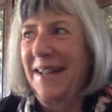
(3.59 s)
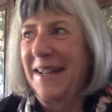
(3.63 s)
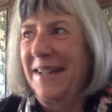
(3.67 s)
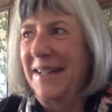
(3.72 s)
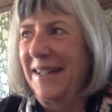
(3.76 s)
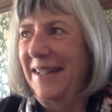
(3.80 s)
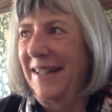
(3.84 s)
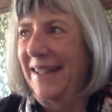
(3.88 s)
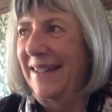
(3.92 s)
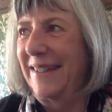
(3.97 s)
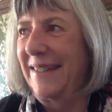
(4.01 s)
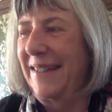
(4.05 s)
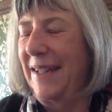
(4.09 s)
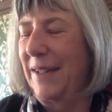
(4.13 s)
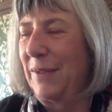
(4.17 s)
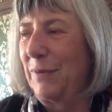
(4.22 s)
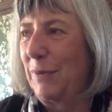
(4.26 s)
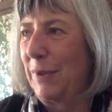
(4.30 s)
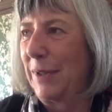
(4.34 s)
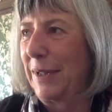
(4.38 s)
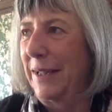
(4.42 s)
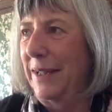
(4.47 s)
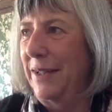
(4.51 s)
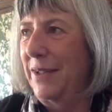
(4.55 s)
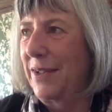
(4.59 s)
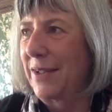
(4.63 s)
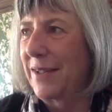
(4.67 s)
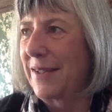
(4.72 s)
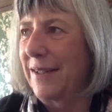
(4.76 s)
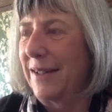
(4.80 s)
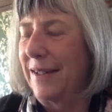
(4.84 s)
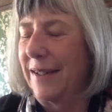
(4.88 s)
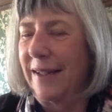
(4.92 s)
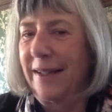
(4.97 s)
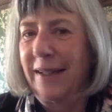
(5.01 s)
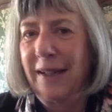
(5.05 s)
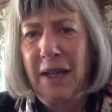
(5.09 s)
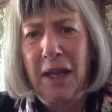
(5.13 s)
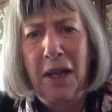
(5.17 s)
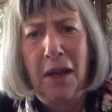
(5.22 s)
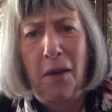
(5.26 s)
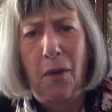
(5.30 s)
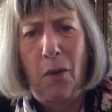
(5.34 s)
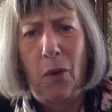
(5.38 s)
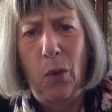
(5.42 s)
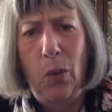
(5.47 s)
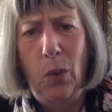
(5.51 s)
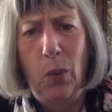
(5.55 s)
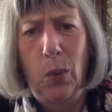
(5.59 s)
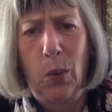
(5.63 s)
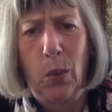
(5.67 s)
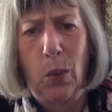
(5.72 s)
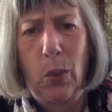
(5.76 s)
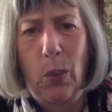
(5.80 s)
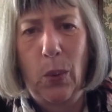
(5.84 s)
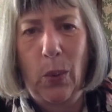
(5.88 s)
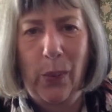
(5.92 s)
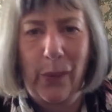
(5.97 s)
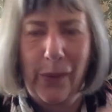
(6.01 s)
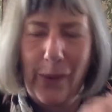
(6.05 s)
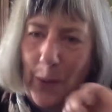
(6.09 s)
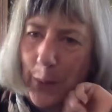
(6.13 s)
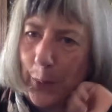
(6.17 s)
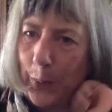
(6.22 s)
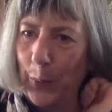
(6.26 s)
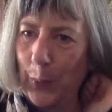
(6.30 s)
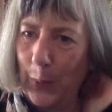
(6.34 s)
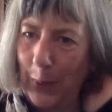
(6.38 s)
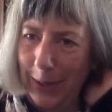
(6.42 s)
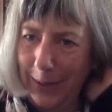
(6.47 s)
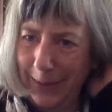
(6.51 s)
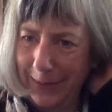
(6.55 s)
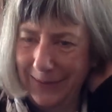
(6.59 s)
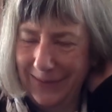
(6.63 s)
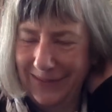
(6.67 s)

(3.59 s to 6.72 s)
I nearly said Religious Light. Ooh, no.